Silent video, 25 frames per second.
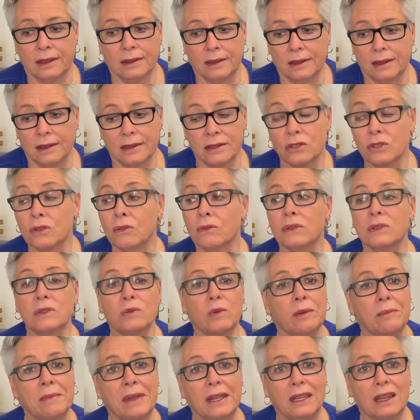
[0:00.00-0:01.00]
as soon as
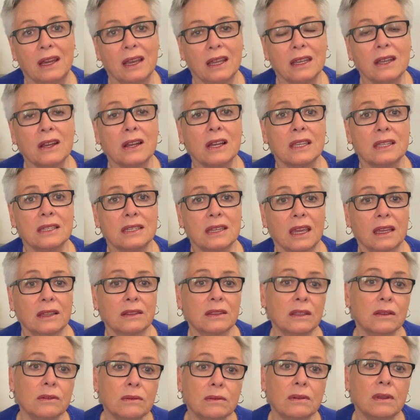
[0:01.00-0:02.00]
we made eye contact
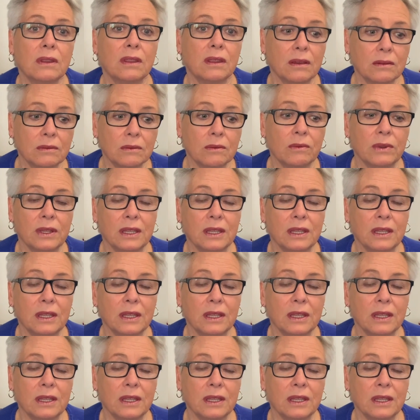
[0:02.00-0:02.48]
that